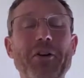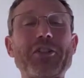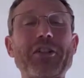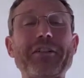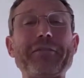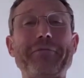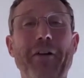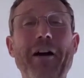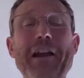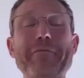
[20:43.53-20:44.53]
postulate
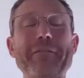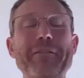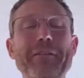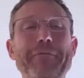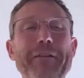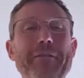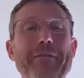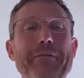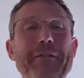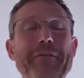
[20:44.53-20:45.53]
5, the fifth
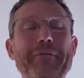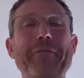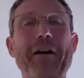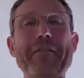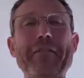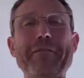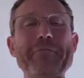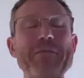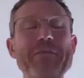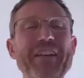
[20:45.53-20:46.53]
of 5.
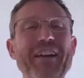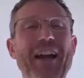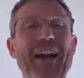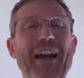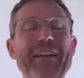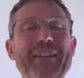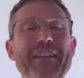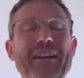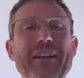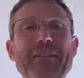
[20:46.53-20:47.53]
And
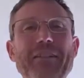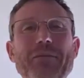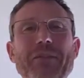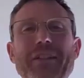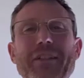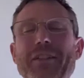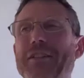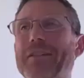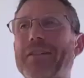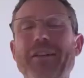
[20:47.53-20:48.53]
this
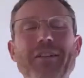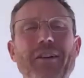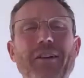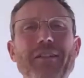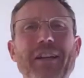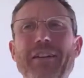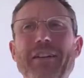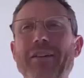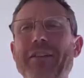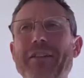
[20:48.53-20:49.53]
is going to start
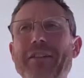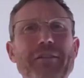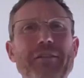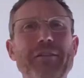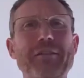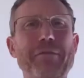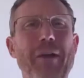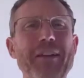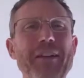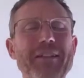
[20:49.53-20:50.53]
sounding like the title for a
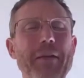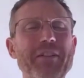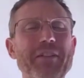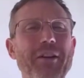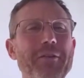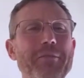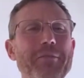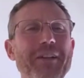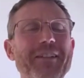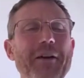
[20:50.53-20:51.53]
Friends episode,
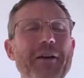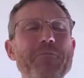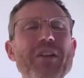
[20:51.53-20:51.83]
but